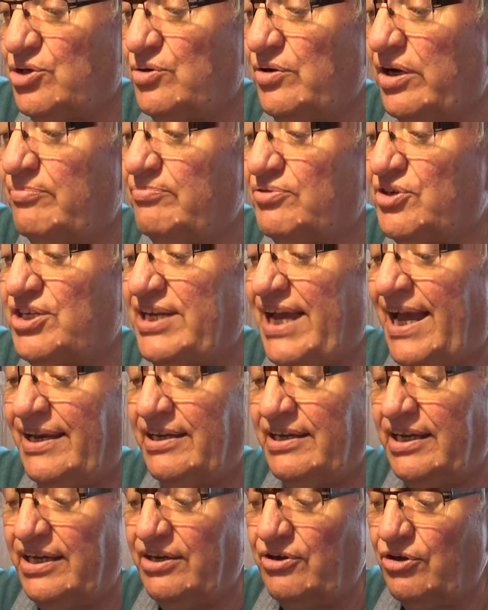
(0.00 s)
so I'm
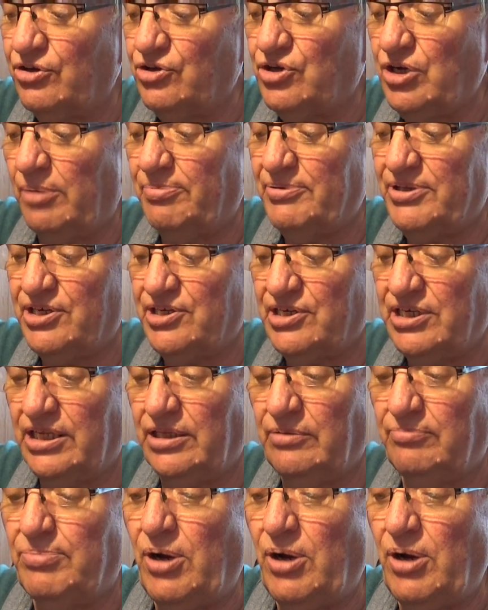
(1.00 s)
standing it on top of this little